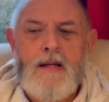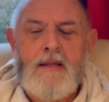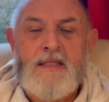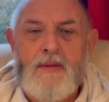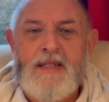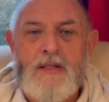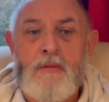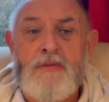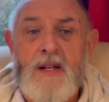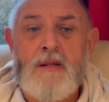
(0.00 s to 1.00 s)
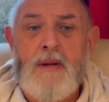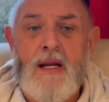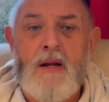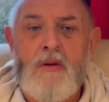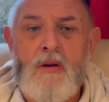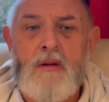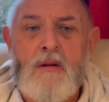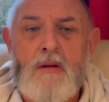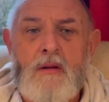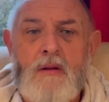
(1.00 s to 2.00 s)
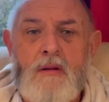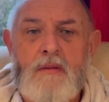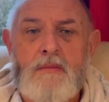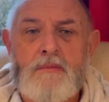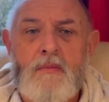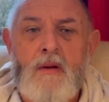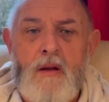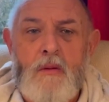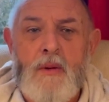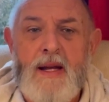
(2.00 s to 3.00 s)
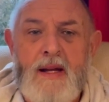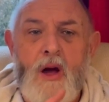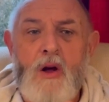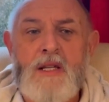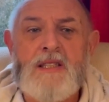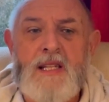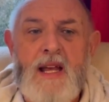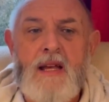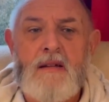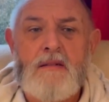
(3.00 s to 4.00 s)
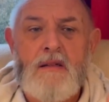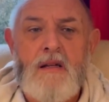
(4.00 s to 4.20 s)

Something's gone fundamentally wrong. We need honesty,